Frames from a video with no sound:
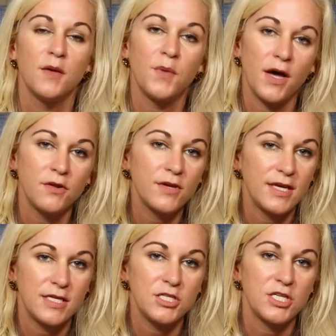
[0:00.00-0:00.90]
Bottle
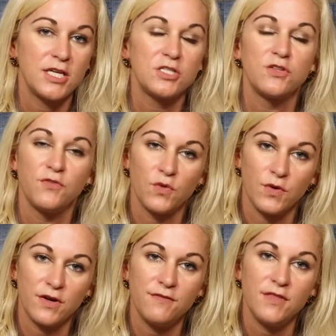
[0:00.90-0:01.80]
can change the
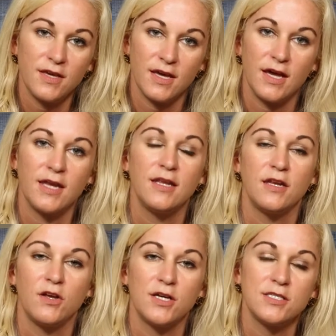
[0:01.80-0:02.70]
flora of the gut, and
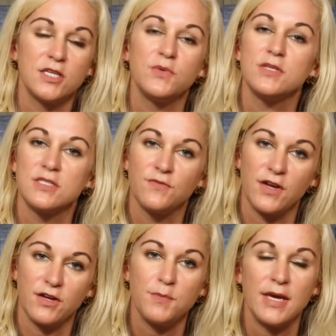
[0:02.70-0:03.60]
it also is
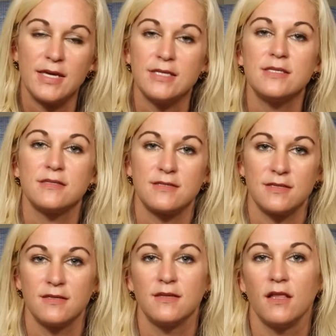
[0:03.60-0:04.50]
very paced
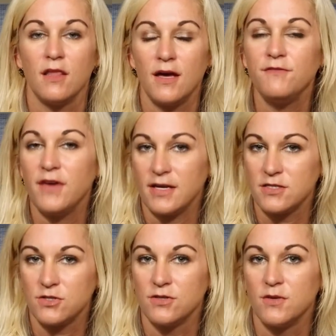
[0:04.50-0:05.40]
a lot
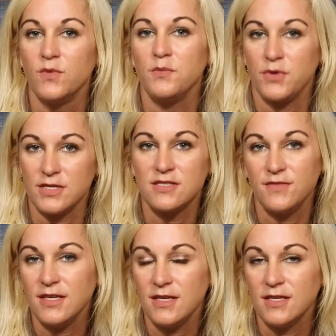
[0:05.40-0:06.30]
faster than what
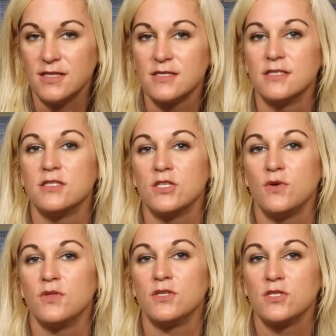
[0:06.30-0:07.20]
breastfeeding is. And so the